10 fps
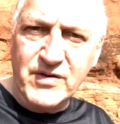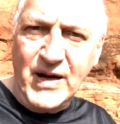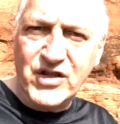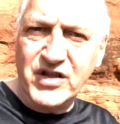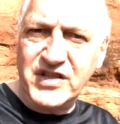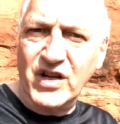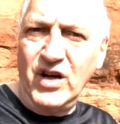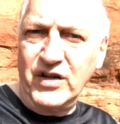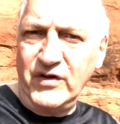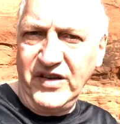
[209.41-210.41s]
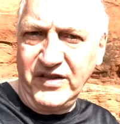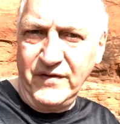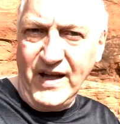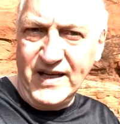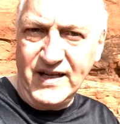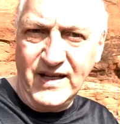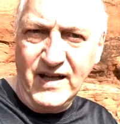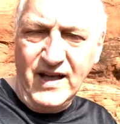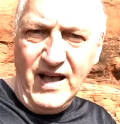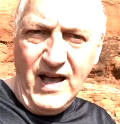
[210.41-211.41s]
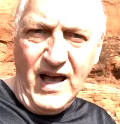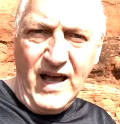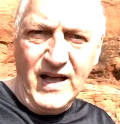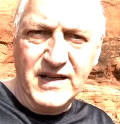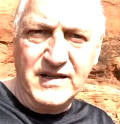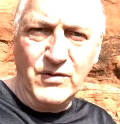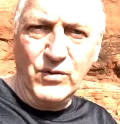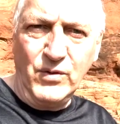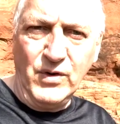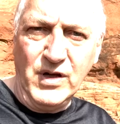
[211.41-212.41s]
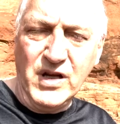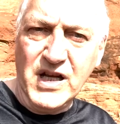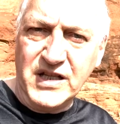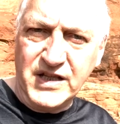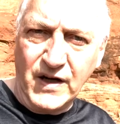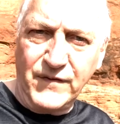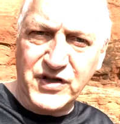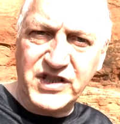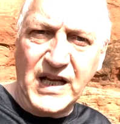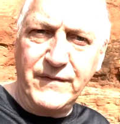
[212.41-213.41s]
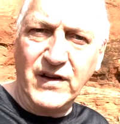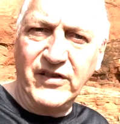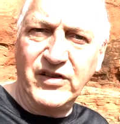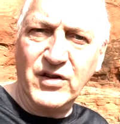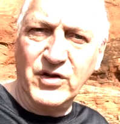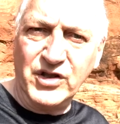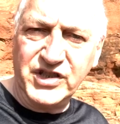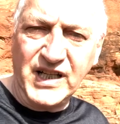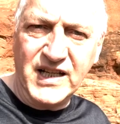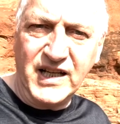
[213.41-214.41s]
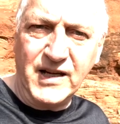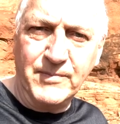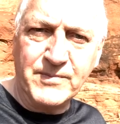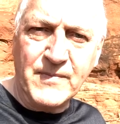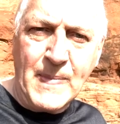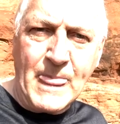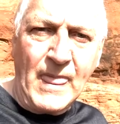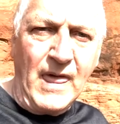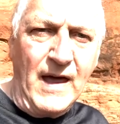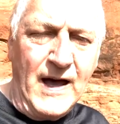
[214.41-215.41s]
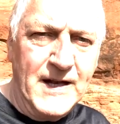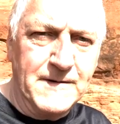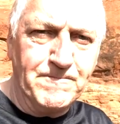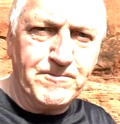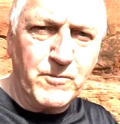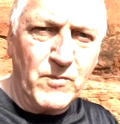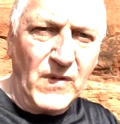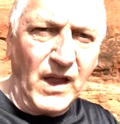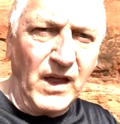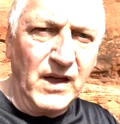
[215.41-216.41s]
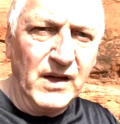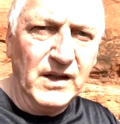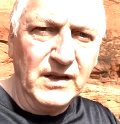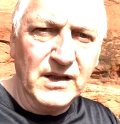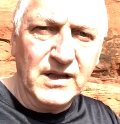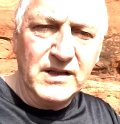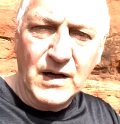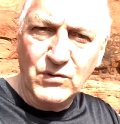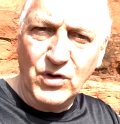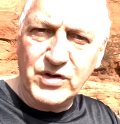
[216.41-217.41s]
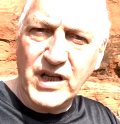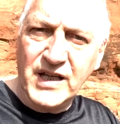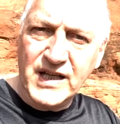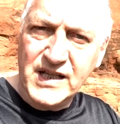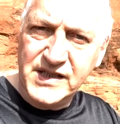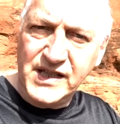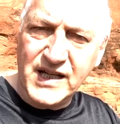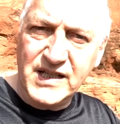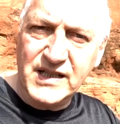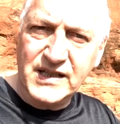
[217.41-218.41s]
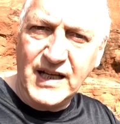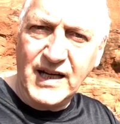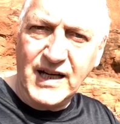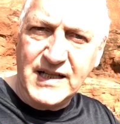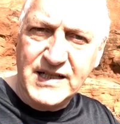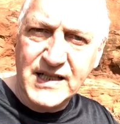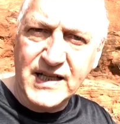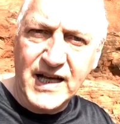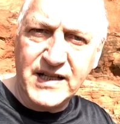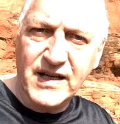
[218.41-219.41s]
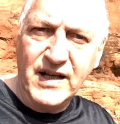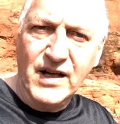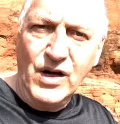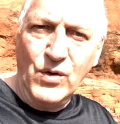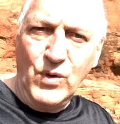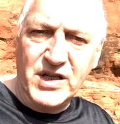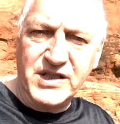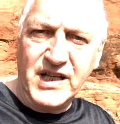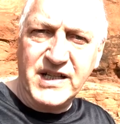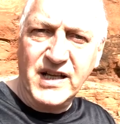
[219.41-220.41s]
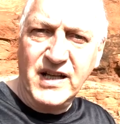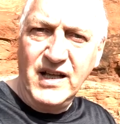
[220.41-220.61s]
dimensions and all the rest of that. And it therefore stifles understanding. And the download and the insight that I did get was that